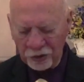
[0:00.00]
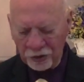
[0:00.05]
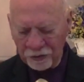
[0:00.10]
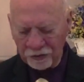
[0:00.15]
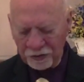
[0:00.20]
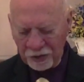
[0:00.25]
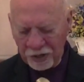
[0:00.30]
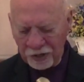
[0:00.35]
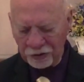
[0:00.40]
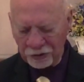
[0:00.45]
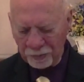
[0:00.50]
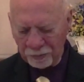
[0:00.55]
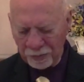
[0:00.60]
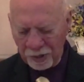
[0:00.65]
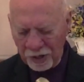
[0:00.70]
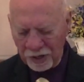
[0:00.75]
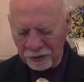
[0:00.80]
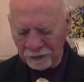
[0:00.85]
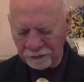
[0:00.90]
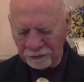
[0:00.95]
on things
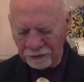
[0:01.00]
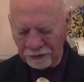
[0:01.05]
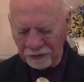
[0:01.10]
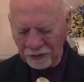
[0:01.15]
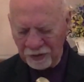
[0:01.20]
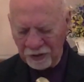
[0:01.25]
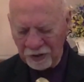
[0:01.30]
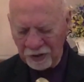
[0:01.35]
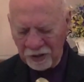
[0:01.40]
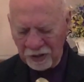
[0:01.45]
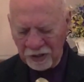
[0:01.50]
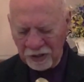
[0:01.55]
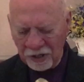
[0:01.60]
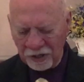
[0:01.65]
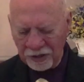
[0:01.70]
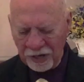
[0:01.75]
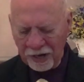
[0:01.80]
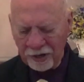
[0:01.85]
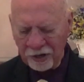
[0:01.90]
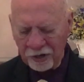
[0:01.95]
above,
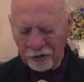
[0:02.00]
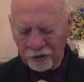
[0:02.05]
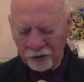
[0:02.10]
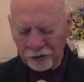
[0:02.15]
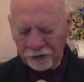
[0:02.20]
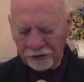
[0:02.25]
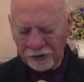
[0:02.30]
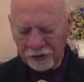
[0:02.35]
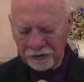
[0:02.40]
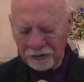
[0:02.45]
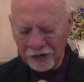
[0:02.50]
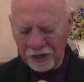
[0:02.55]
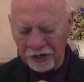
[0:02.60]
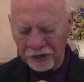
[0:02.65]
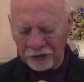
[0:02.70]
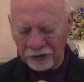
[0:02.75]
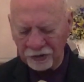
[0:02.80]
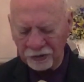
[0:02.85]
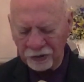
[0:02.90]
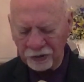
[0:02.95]
not on earthly
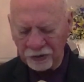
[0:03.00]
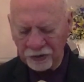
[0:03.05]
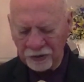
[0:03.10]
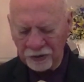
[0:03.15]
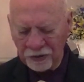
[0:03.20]
things.